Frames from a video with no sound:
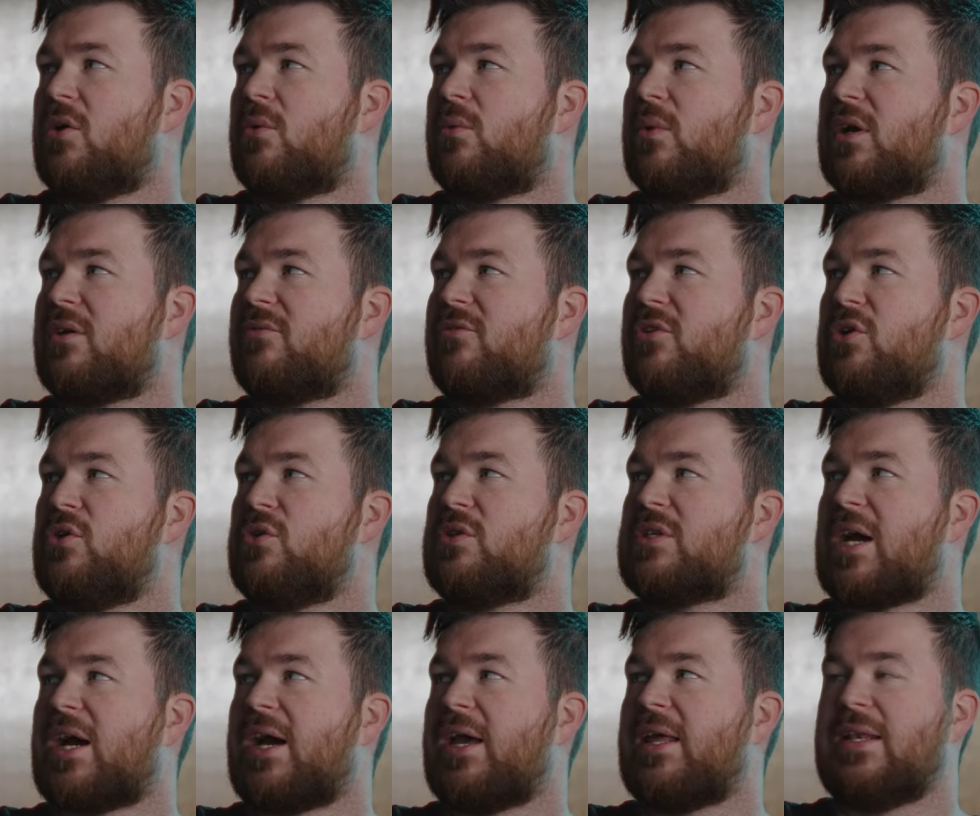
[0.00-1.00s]
whenever you
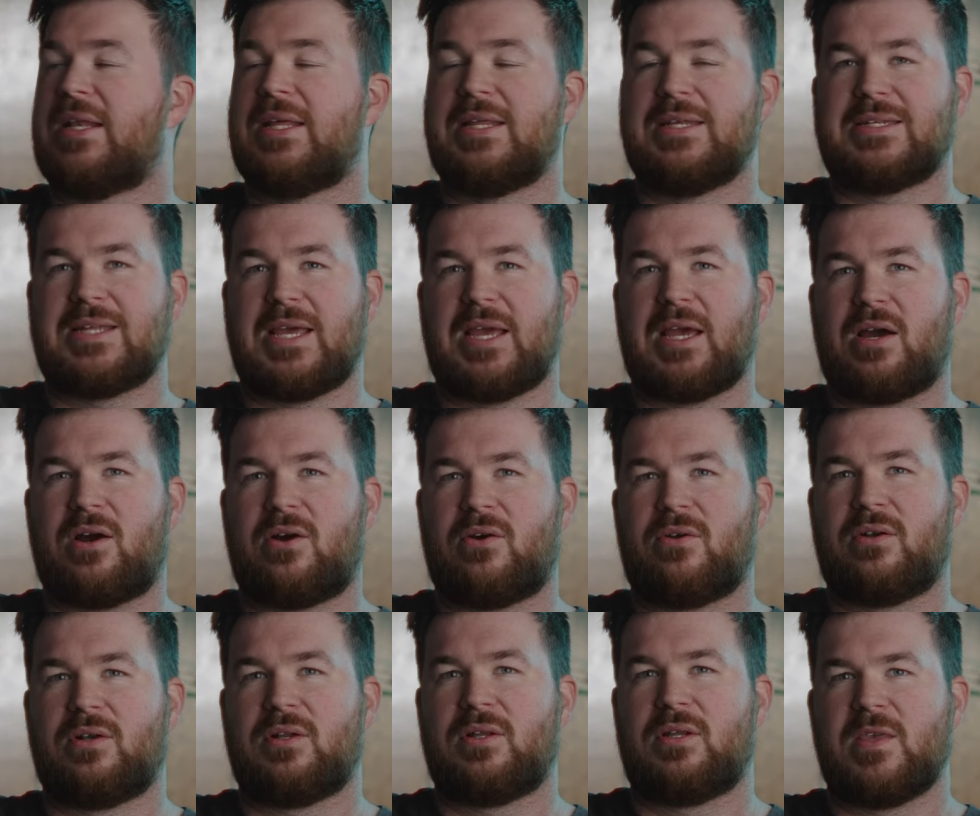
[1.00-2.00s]
tighten it
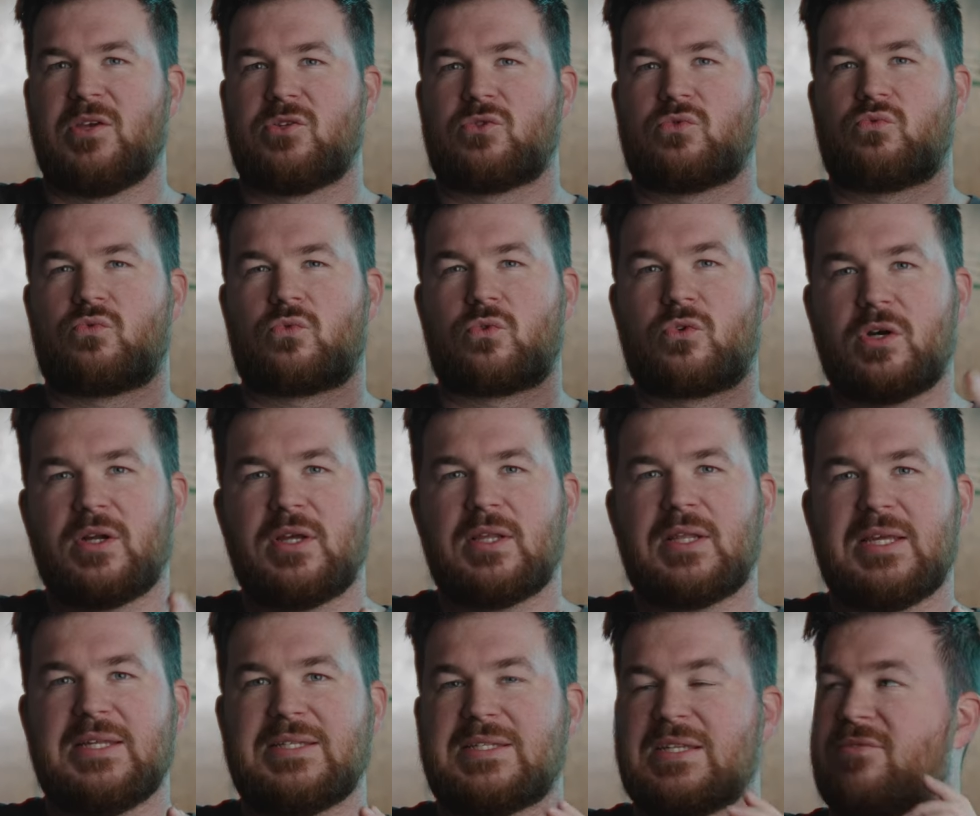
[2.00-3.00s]
down, it's
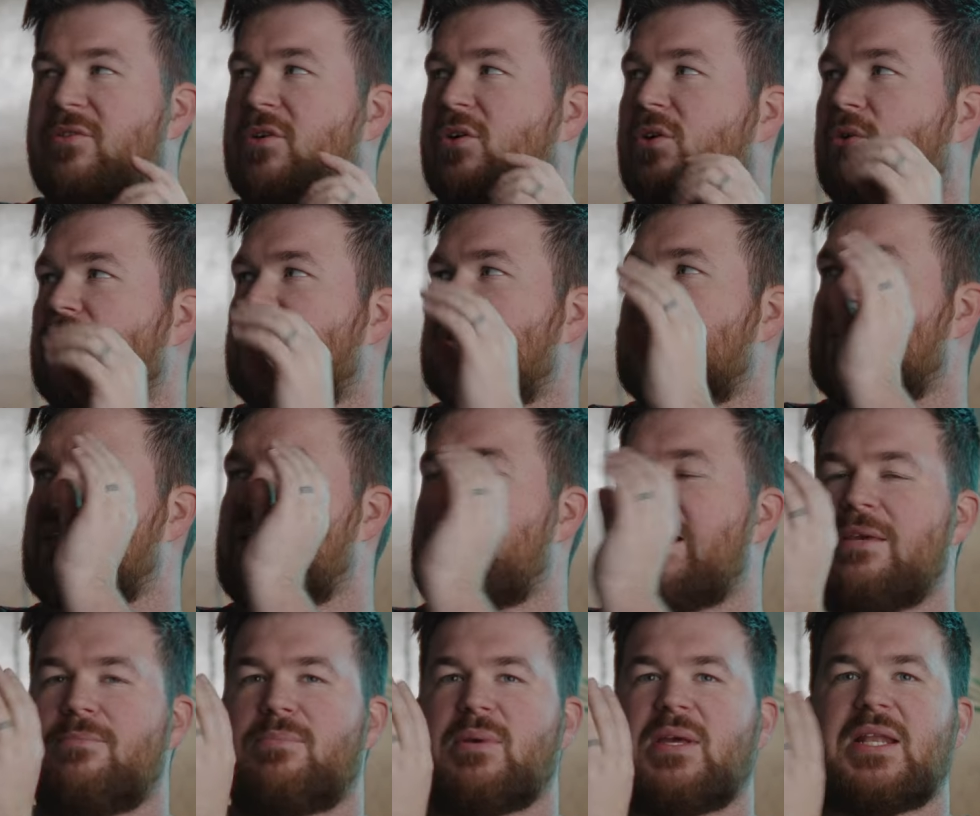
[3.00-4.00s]
really difficult to
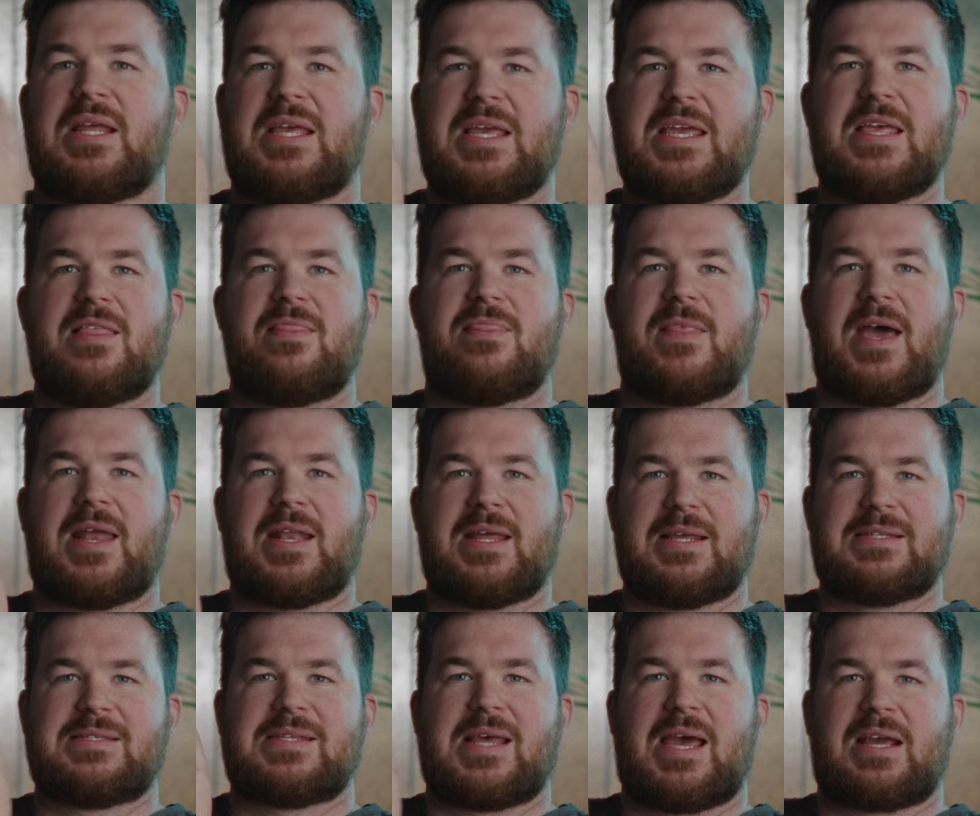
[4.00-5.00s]
keep it in that
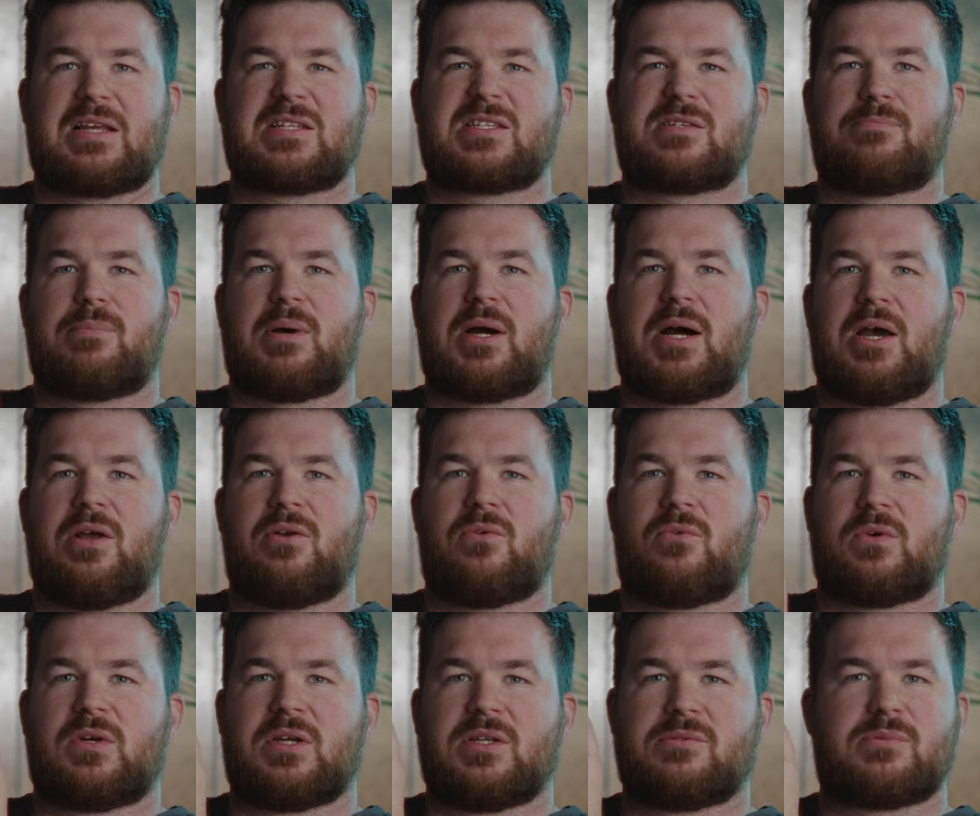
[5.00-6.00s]
exact
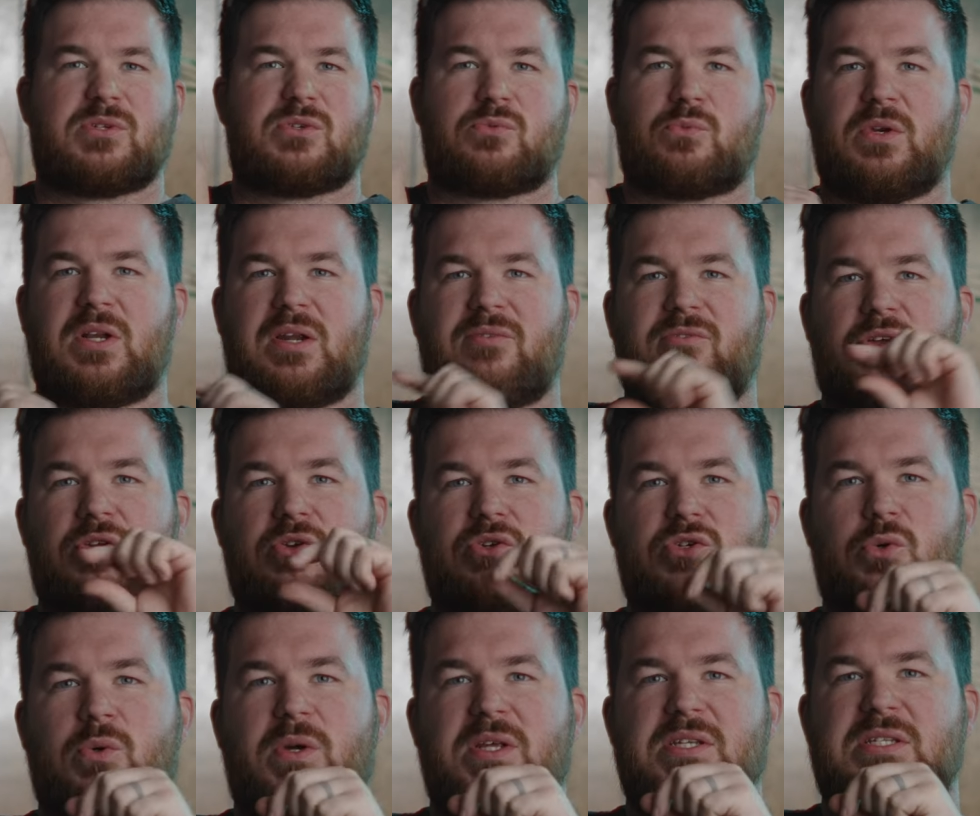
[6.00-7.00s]
spot, because whenever you
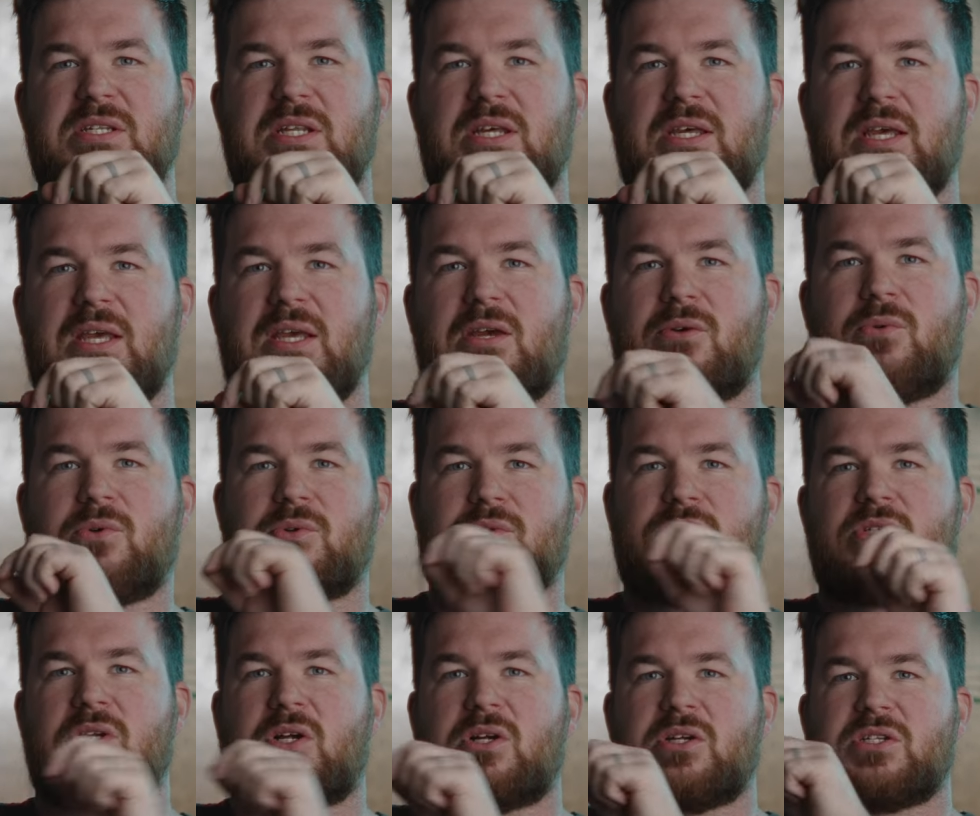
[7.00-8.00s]
twist it, it will
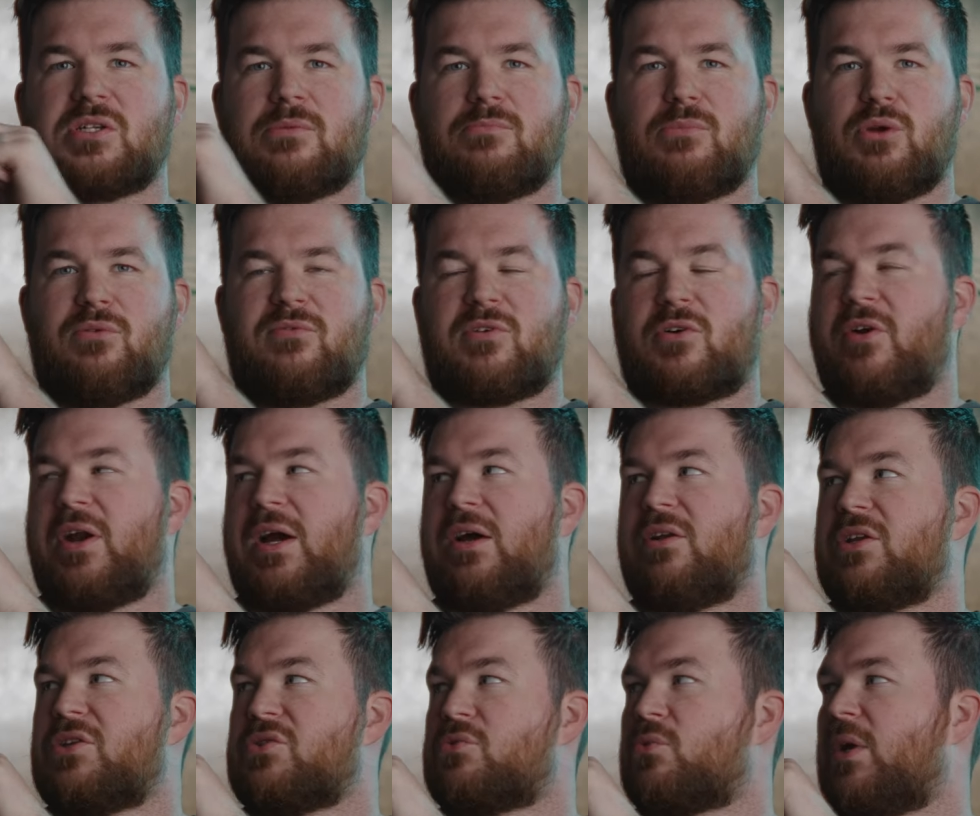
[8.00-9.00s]
start to move
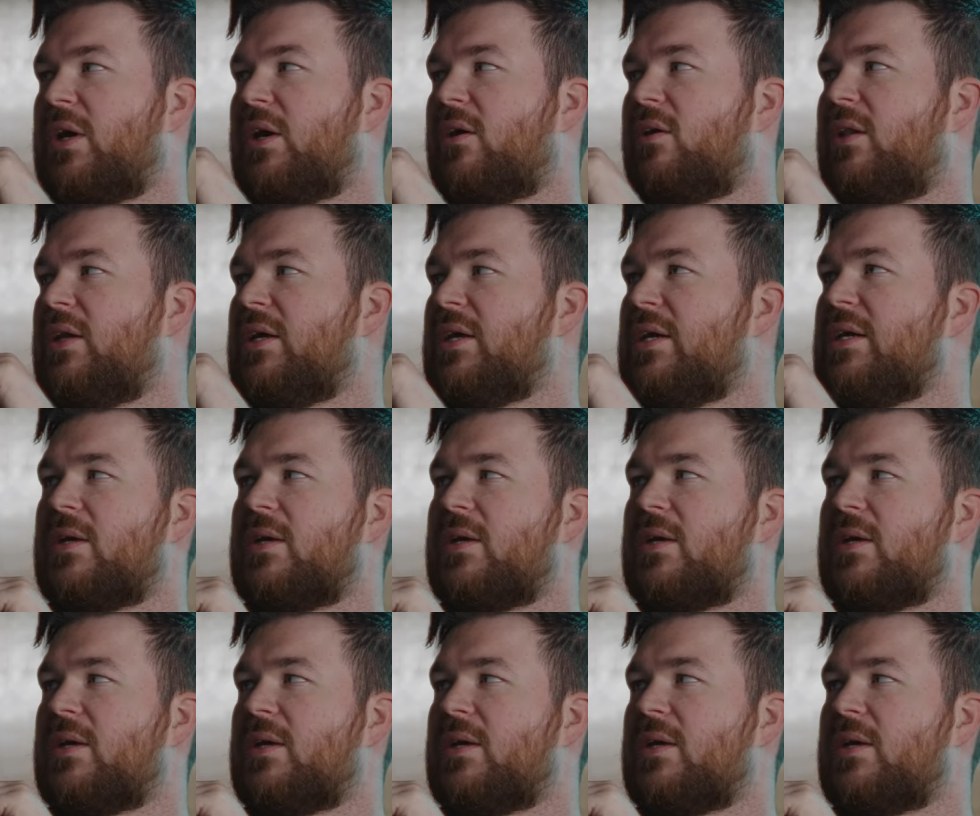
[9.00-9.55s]
around as well.